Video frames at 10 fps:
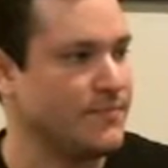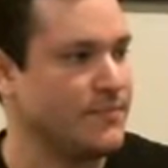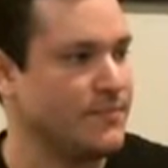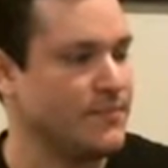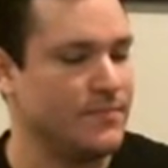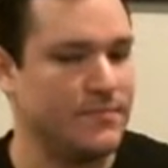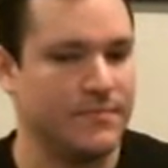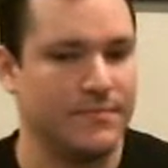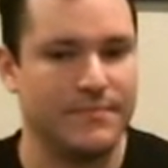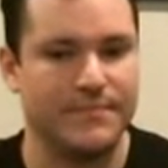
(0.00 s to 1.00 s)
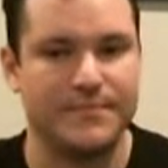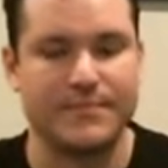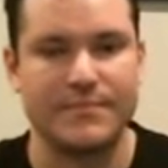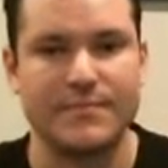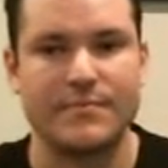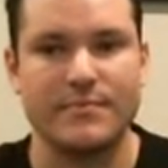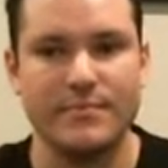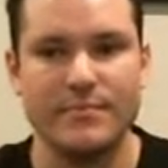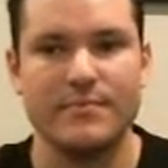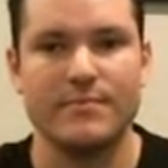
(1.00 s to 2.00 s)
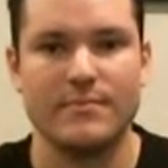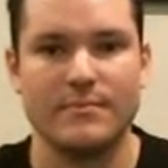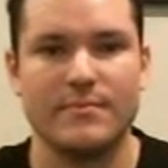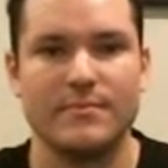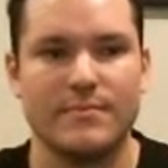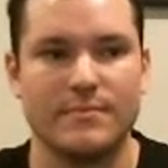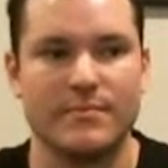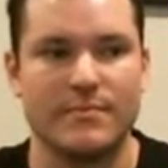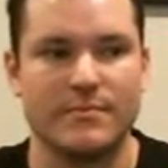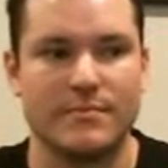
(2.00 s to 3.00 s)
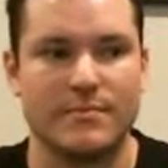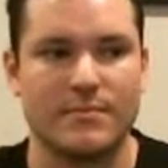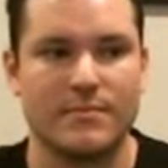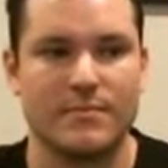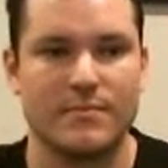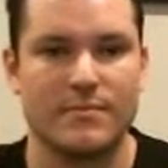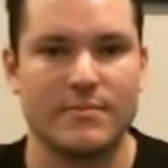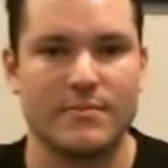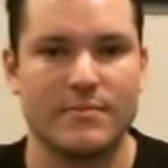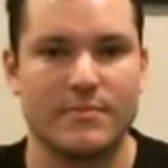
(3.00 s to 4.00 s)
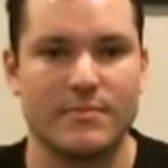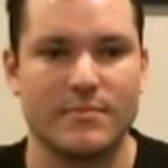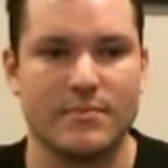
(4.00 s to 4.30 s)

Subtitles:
This person isn't speaking.